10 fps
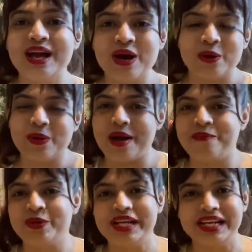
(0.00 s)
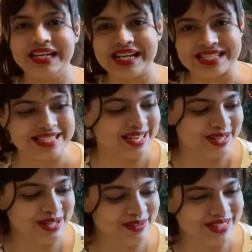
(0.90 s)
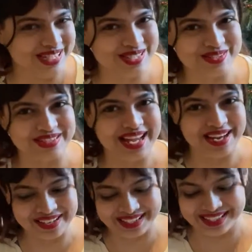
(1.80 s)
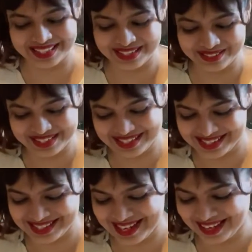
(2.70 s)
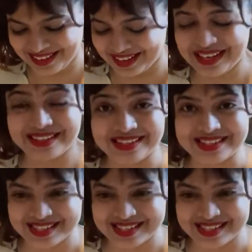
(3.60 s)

Oh, I'm really excited about this one. I really need to read this